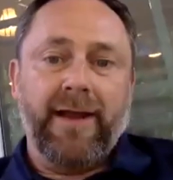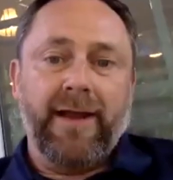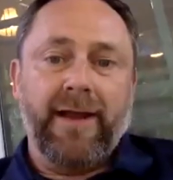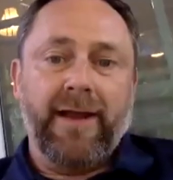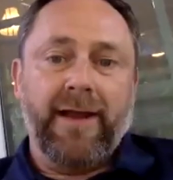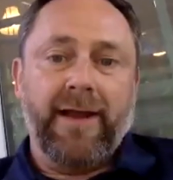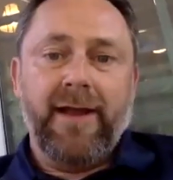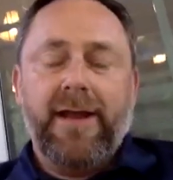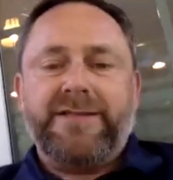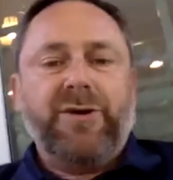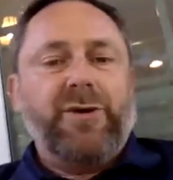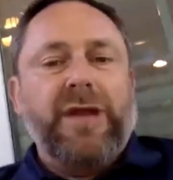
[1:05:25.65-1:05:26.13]

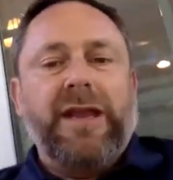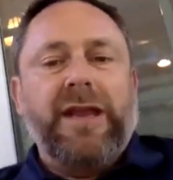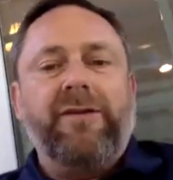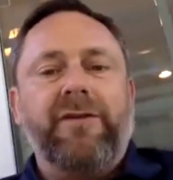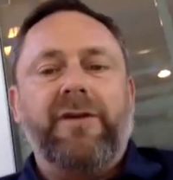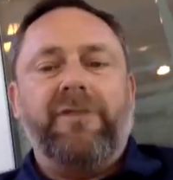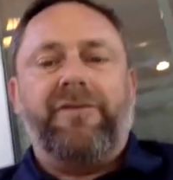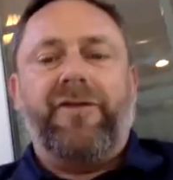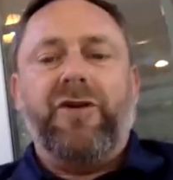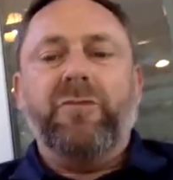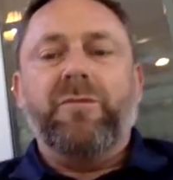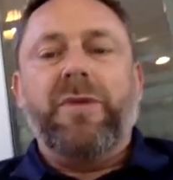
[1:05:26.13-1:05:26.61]
Mm-hmm. So
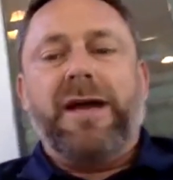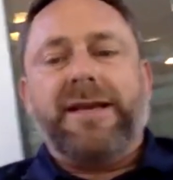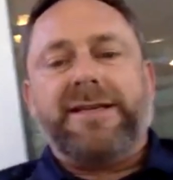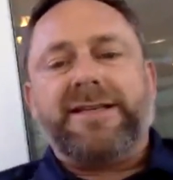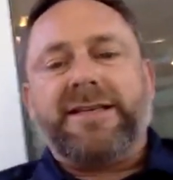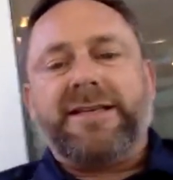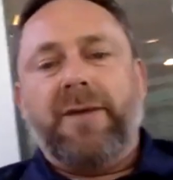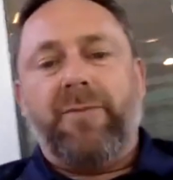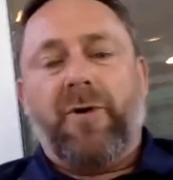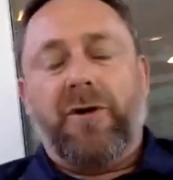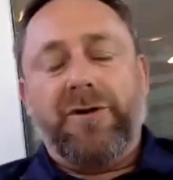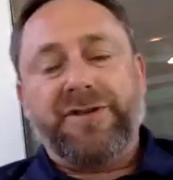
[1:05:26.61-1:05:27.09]
even if you
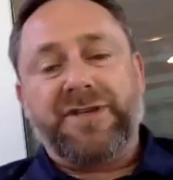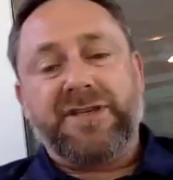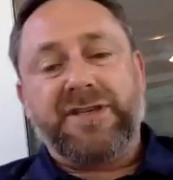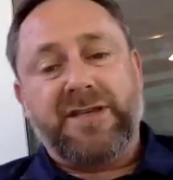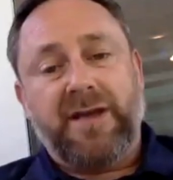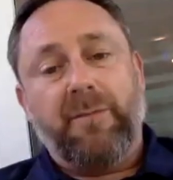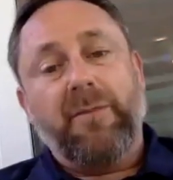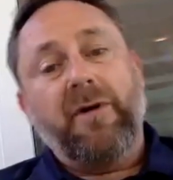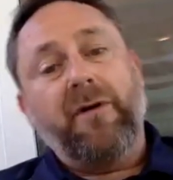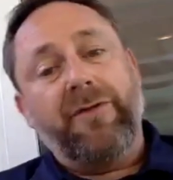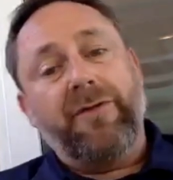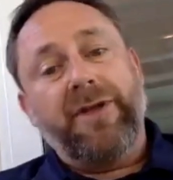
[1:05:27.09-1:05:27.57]
mess up on
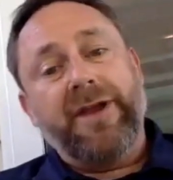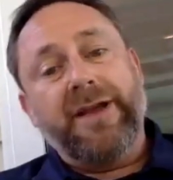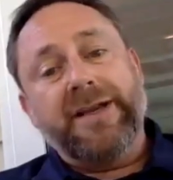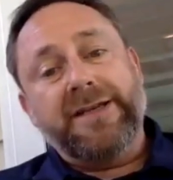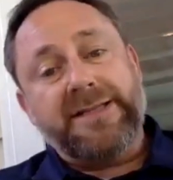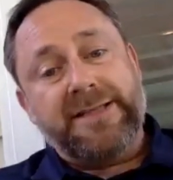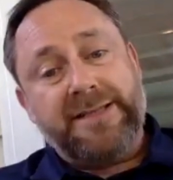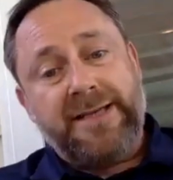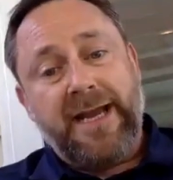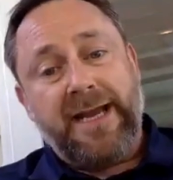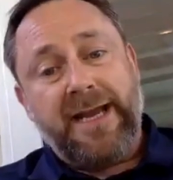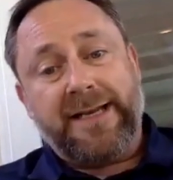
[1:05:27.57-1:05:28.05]
some of
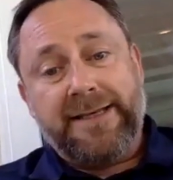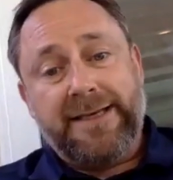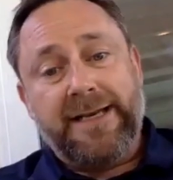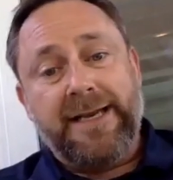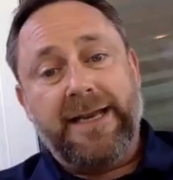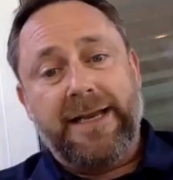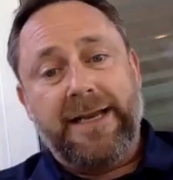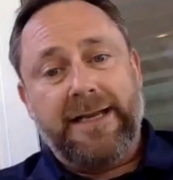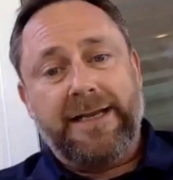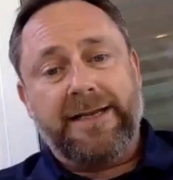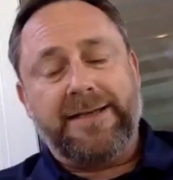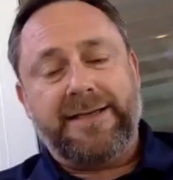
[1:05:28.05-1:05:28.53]
these
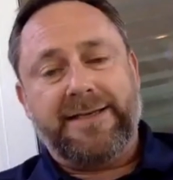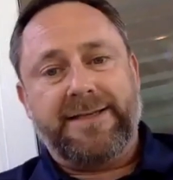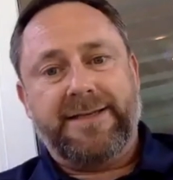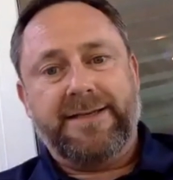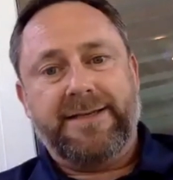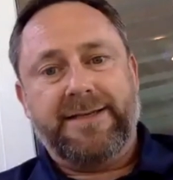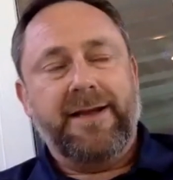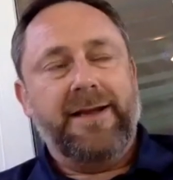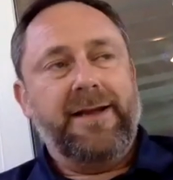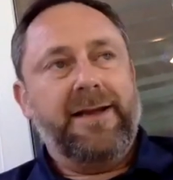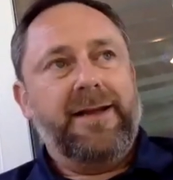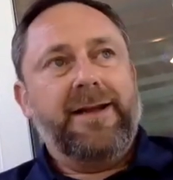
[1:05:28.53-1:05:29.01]
techniques,
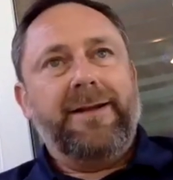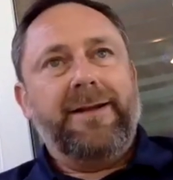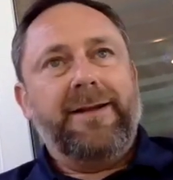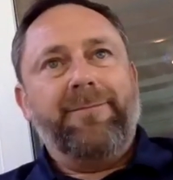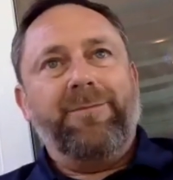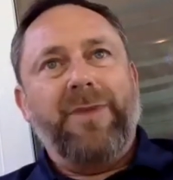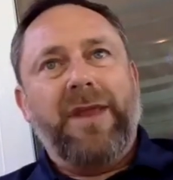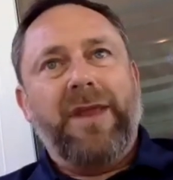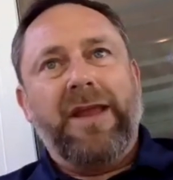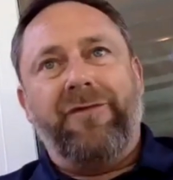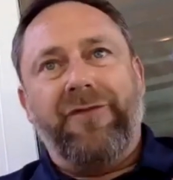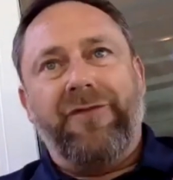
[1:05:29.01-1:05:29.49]

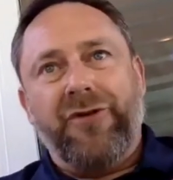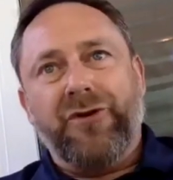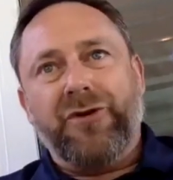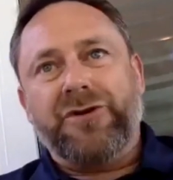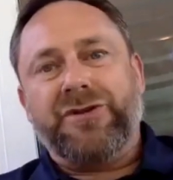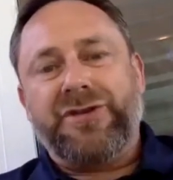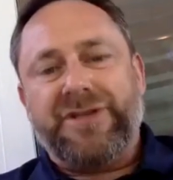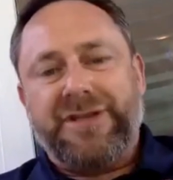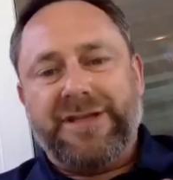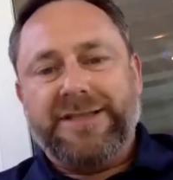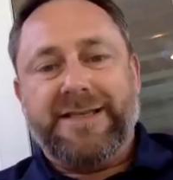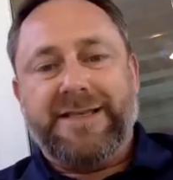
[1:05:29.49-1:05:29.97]
if you're
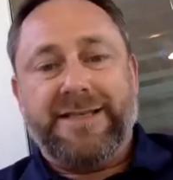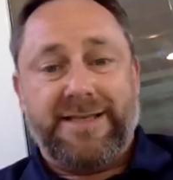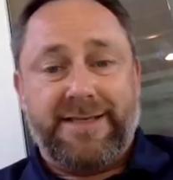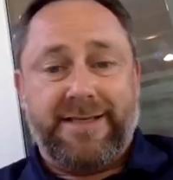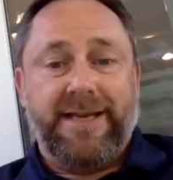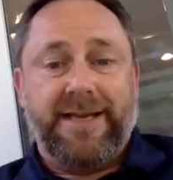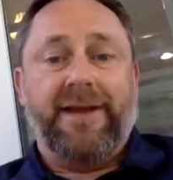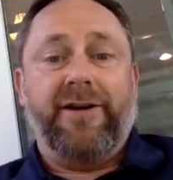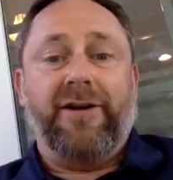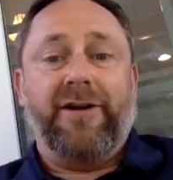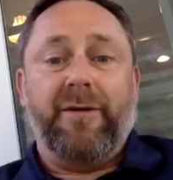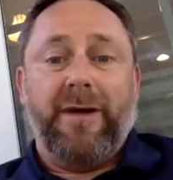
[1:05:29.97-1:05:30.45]

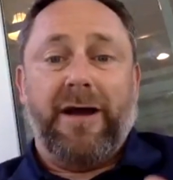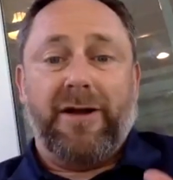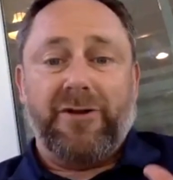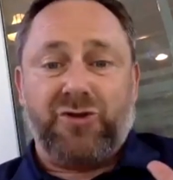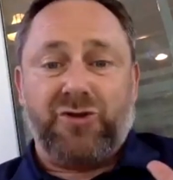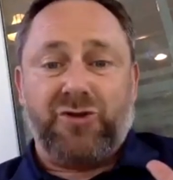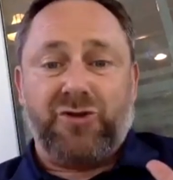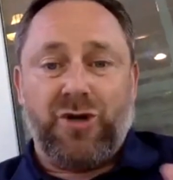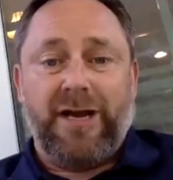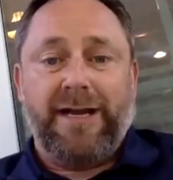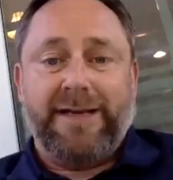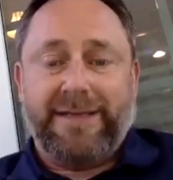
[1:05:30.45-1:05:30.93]
sincere about
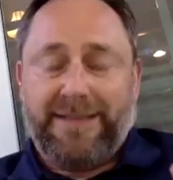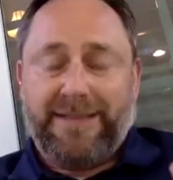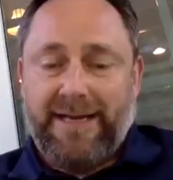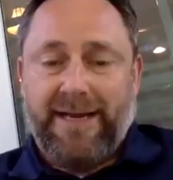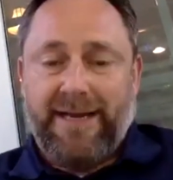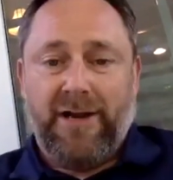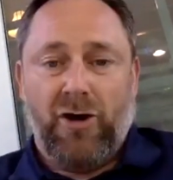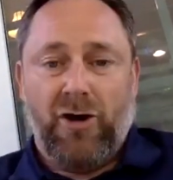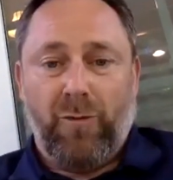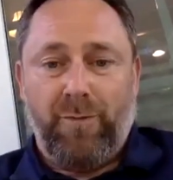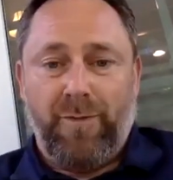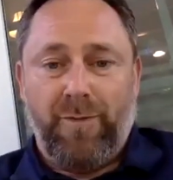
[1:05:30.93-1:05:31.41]
trying to
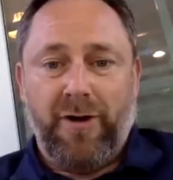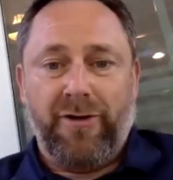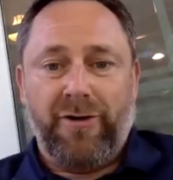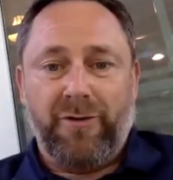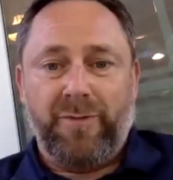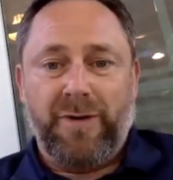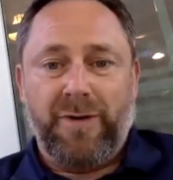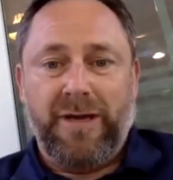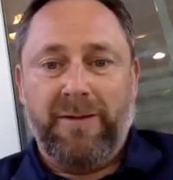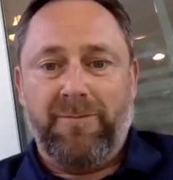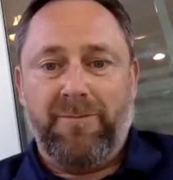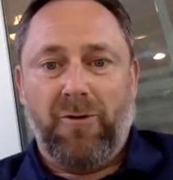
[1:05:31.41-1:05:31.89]
help other
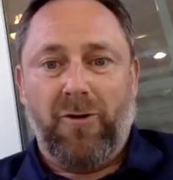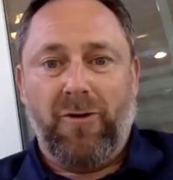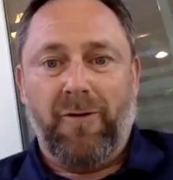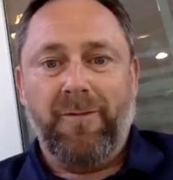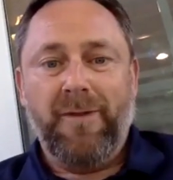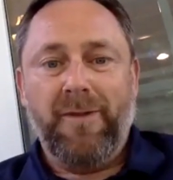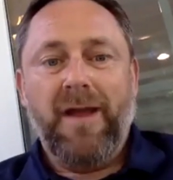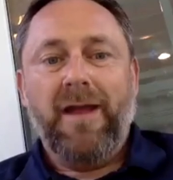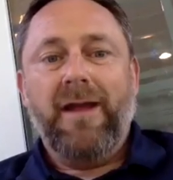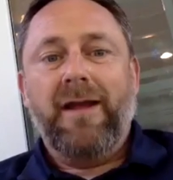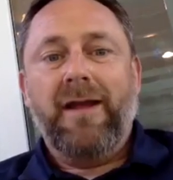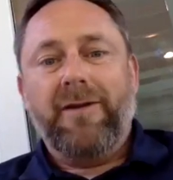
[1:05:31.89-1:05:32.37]
people,
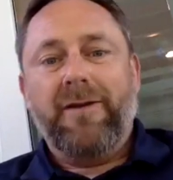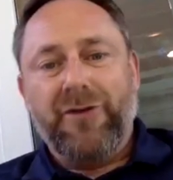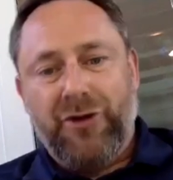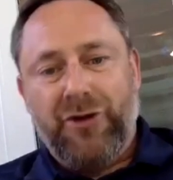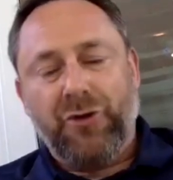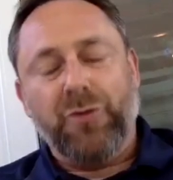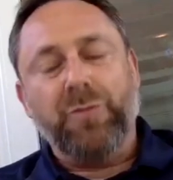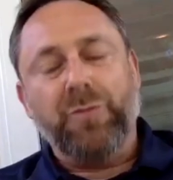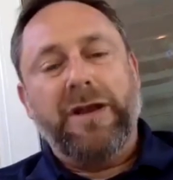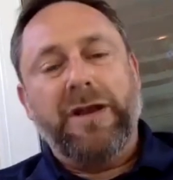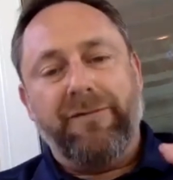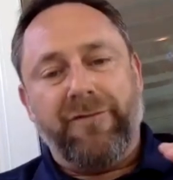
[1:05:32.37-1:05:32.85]
you'll
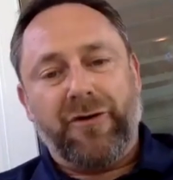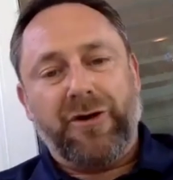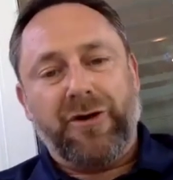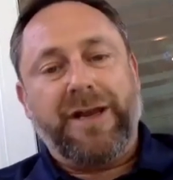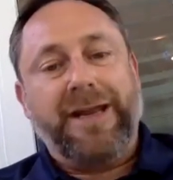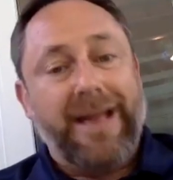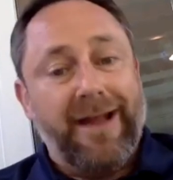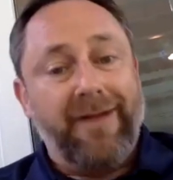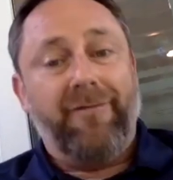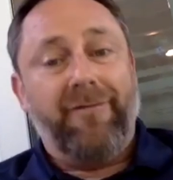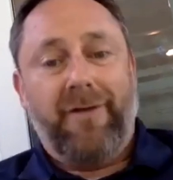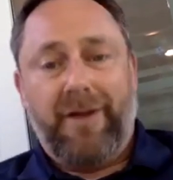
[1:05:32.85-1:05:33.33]
be
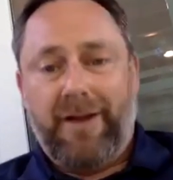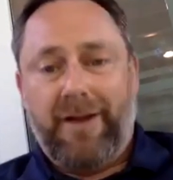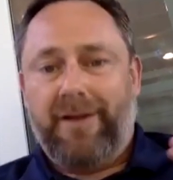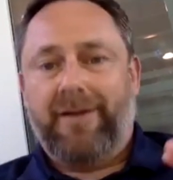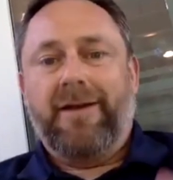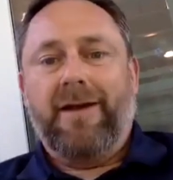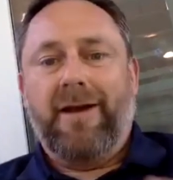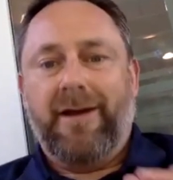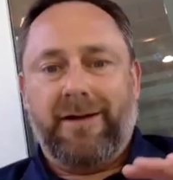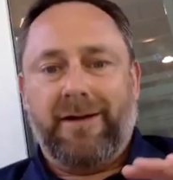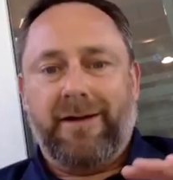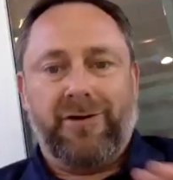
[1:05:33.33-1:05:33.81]
forgiven
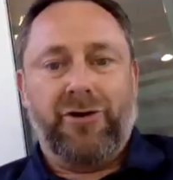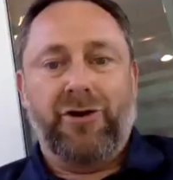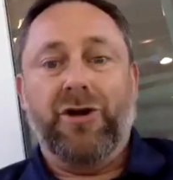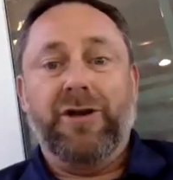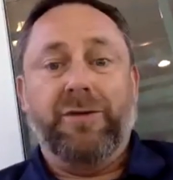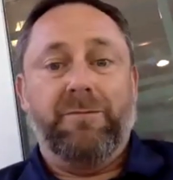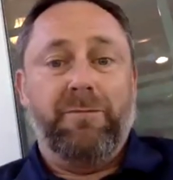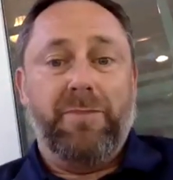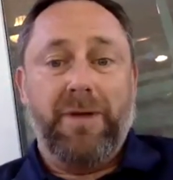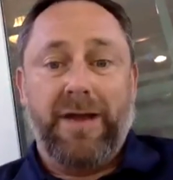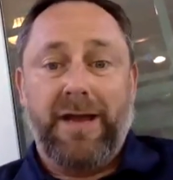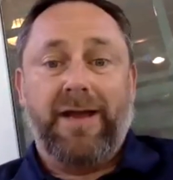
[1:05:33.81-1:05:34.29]
a good
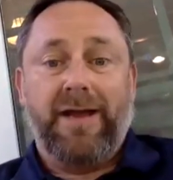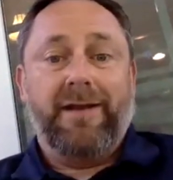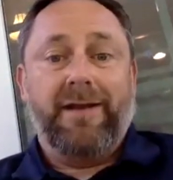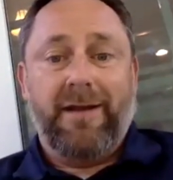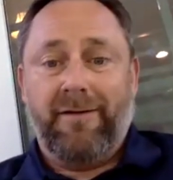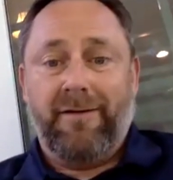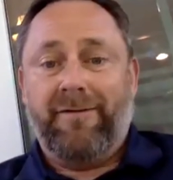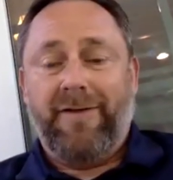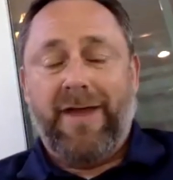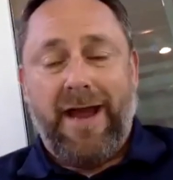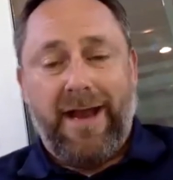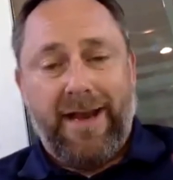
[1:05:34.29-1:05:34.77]
bit of
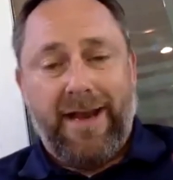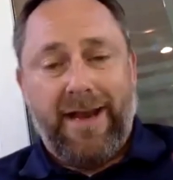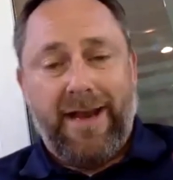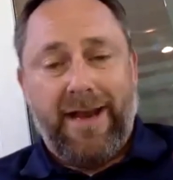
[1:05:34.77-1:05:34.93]
that.